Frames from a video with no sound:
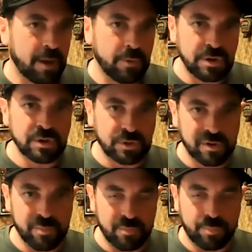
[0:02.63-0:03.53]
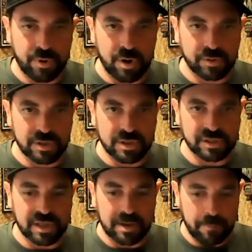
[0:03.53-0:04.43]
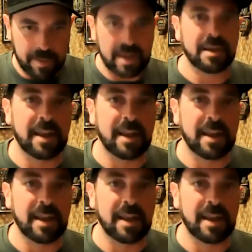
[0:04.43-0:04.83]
I would use Storyboard Pro to just like make an